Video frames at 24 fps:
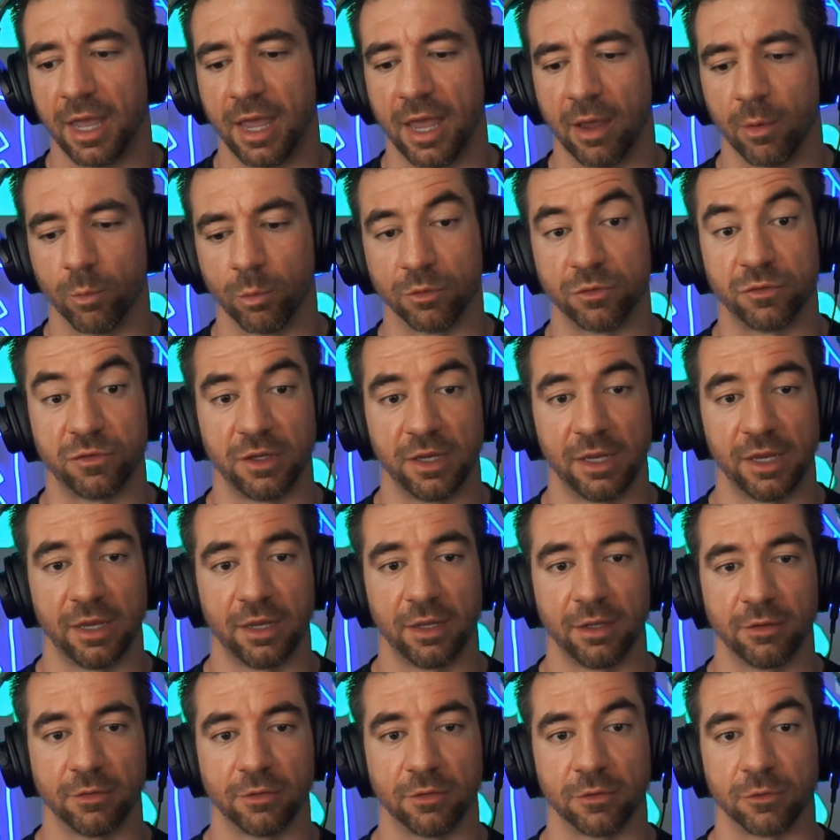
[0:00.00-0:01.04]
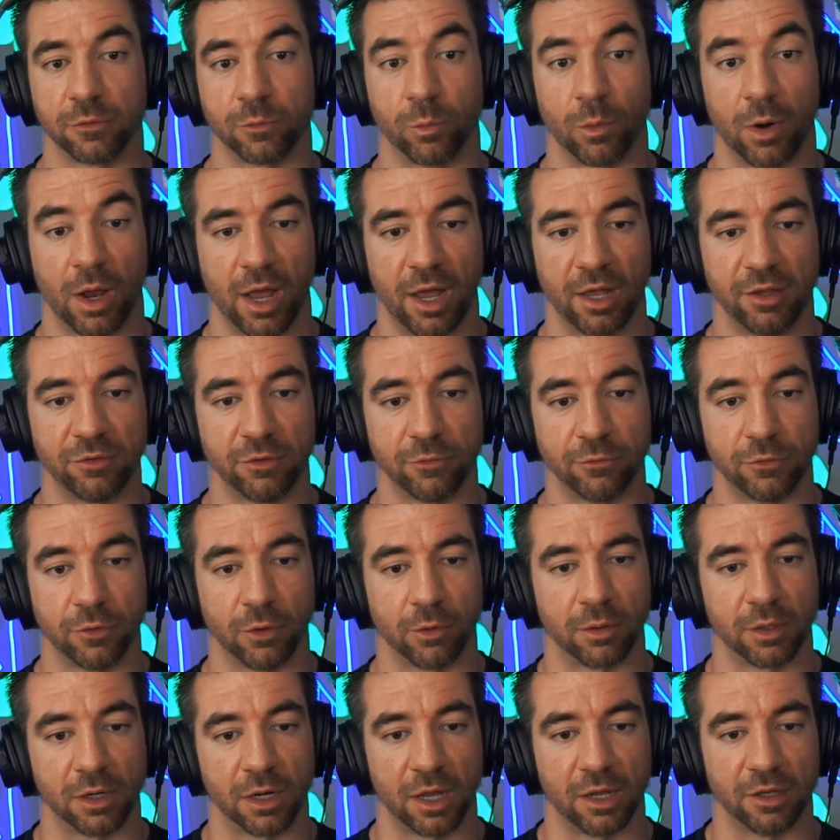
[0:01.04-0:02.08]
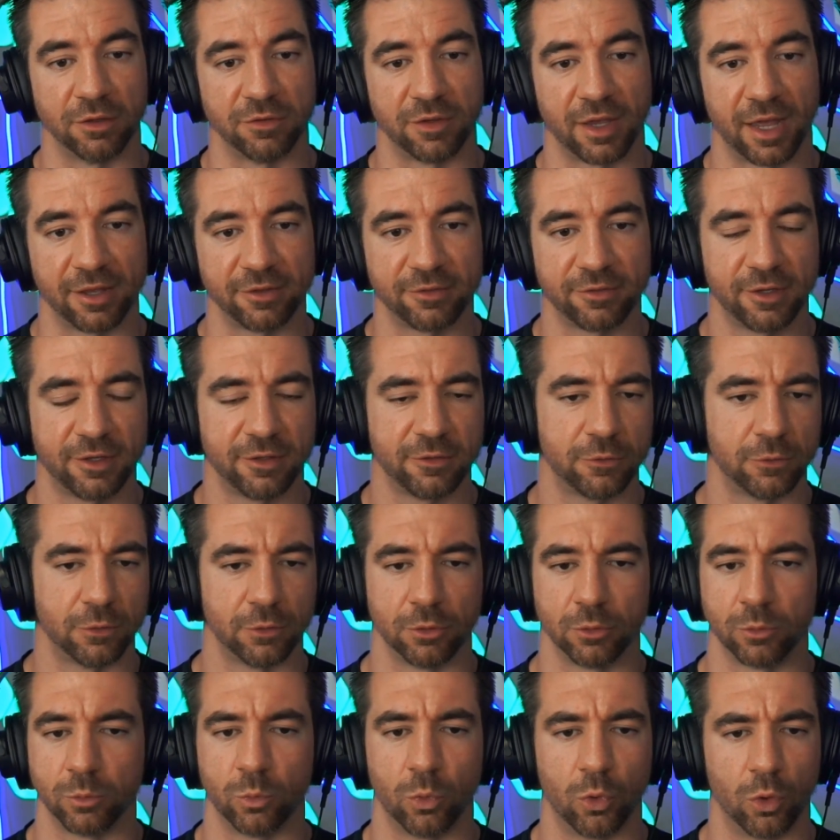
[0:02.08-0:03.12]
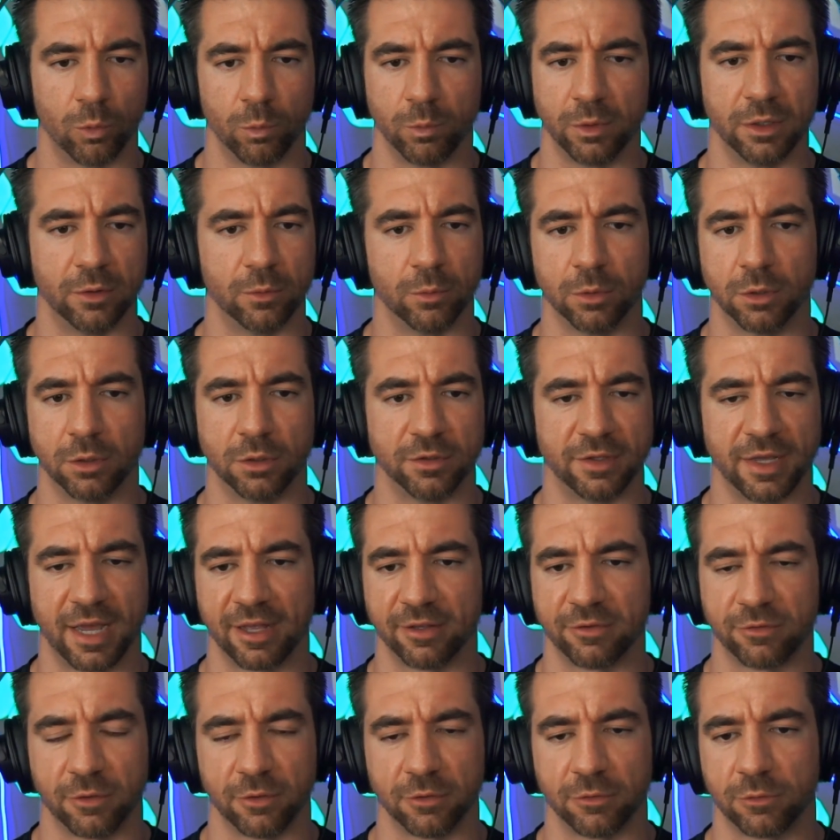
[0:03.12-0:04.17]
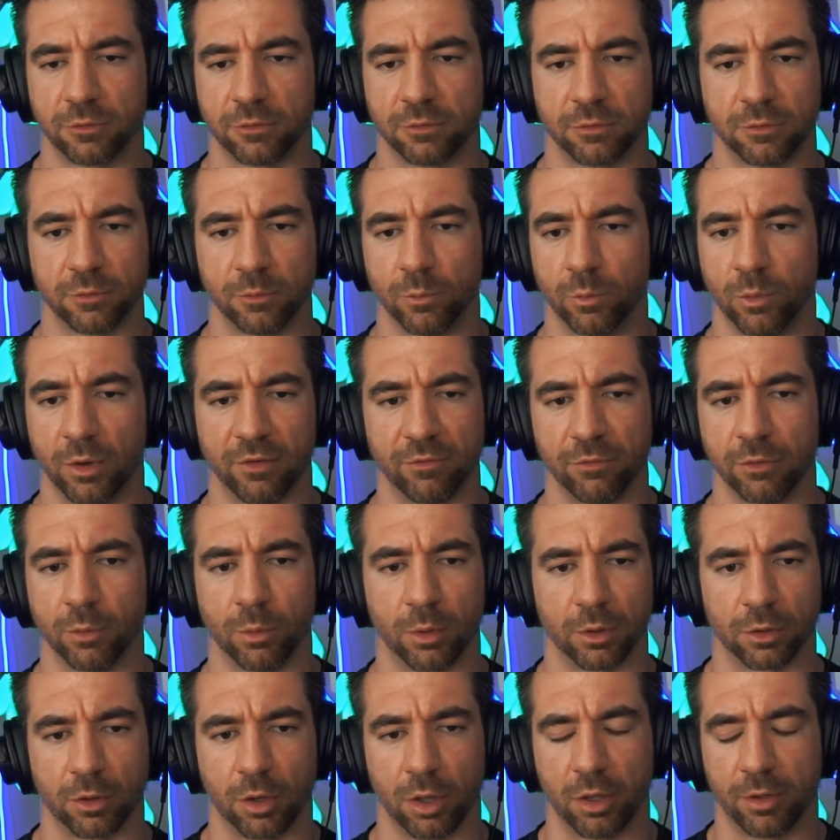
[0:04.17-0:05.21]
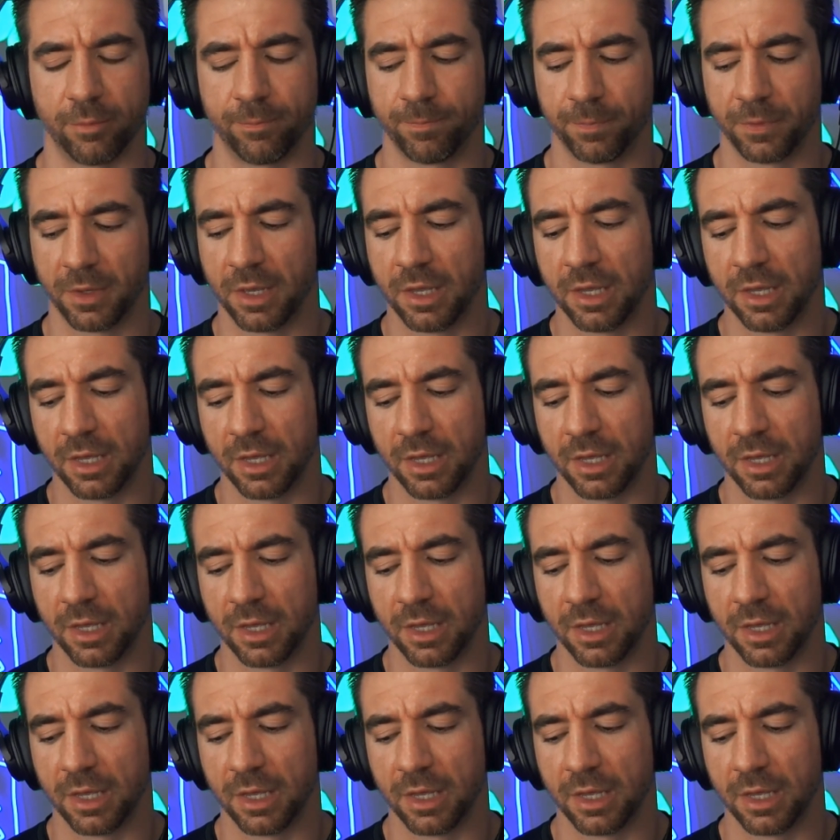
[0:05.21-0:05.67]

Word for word: And we're seeing this rise of tokenized assets or, or real world assets, whatever you want to call them.